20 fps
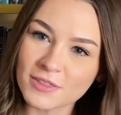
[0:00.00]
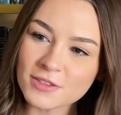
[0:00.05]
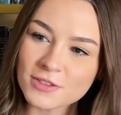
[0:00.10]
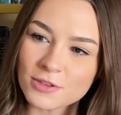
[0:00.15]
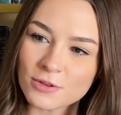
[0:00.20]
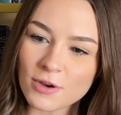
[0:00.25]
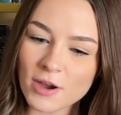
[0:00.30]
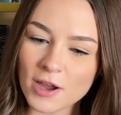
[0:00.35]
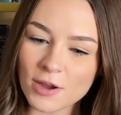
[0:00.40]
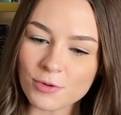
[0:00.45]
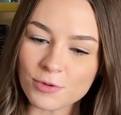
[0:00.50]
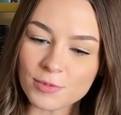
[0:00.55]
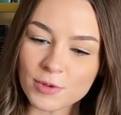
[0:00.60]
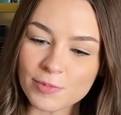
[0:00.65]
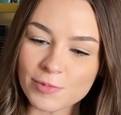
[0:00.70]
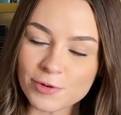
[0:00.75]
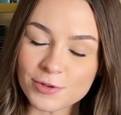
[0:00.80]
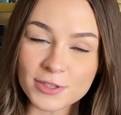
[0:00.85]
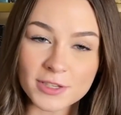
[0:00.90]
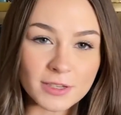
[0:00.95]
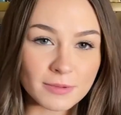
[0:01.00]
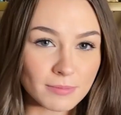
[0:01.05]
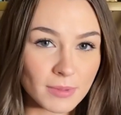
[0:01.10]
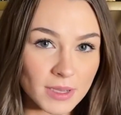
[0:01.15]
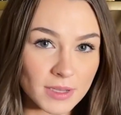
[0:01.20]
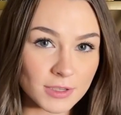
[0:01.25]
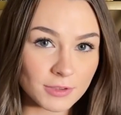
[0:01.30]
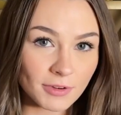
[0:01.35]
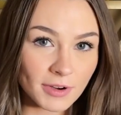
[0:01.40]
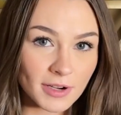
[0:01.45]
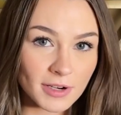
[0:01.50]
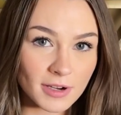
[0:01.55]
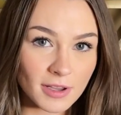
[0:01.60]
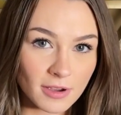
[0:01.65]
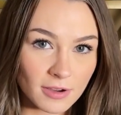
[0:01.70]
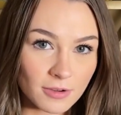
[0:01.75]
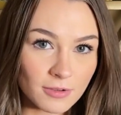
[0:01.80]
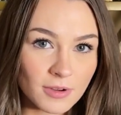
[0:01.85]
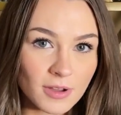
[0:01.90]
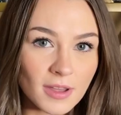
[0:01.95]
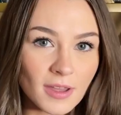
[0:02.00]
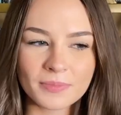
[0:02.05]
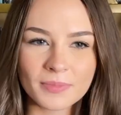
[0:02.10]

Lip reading: so I would be posting May's right now.